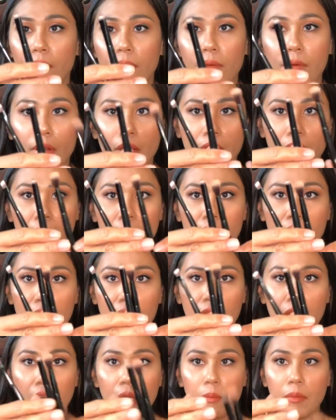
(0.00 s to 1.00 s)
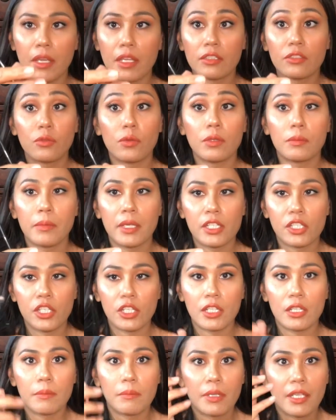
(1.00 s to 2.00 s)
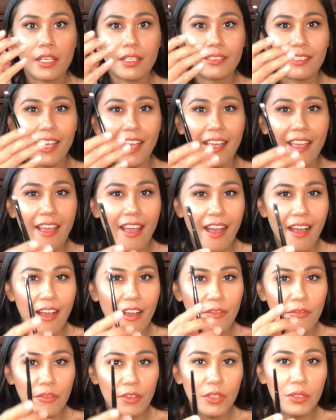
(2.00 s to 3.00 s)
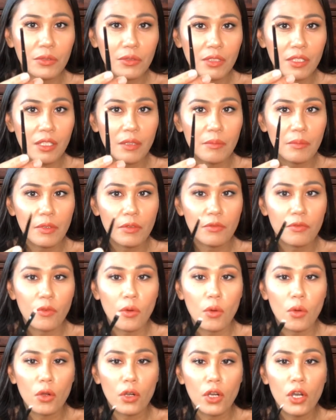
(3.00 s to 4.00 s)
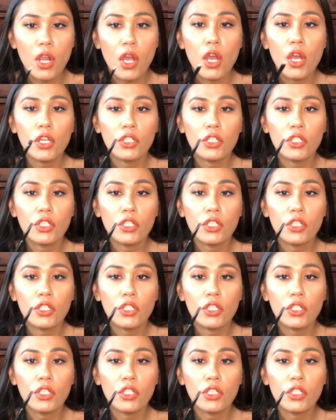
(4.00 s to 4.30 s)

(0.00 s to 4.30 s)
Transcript: right? I may as well mention it because I have used it before